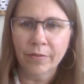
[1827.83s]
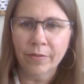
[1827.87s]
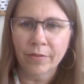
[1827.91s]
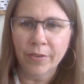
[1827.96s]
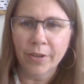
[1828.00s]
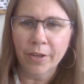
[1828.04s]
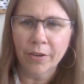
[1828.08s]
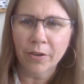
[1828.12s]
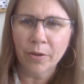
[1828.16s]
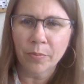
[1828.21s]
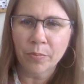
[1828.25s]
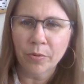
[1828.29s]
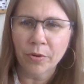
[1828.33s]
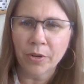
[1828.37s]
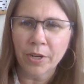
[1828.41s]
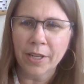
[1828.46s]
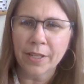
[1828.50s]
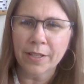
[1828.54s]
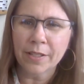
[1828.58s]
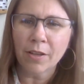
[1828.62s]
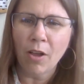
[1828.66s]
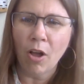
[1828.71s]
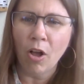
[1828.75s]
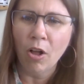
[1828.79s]
Very pretty.
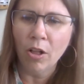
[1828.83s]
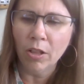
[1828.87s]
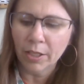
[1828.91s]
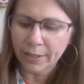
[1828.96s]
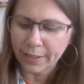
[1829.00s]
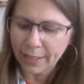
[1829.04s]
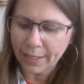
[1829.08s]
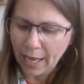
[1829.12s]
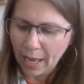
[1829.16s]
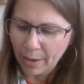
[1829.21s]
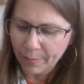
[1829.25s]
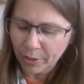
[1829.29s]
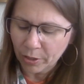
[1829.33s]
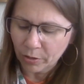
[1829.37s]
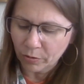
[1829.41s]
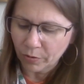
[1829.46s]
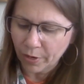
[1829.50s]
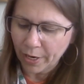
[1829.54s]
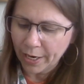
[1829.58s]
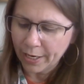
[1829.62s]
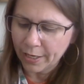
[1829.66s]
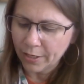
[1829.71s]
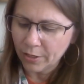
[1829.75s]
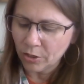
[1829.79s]
It's all Atomic
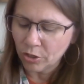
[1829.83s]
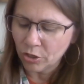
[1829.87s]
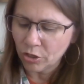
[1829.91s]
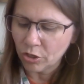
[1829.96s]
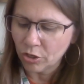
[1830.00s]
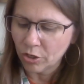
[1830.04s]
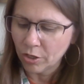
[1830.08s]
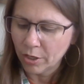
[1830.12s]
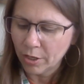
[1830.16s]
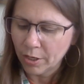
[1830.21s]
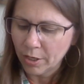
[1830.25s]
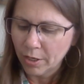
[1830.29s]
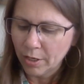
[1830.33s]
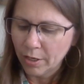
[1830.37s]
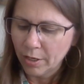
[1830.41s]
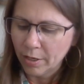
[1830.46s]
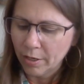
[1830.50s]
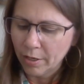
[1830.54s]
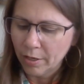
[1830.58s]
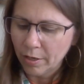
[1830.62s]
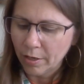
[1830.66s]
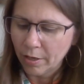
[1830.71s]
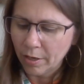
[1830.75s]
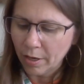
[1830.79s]
Ranch.
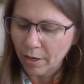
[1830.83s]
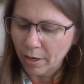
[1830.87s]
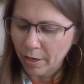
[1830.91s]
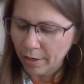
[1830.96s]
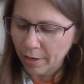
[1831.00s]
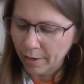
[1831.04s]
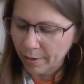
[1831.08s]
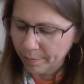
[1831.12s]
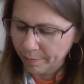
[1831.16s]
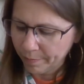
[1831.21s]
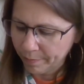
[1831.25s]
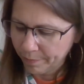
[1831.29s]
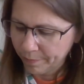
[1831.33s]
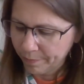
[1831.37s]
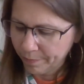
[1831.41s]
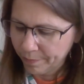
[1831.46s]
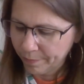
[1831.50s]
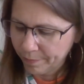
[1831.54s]
Um,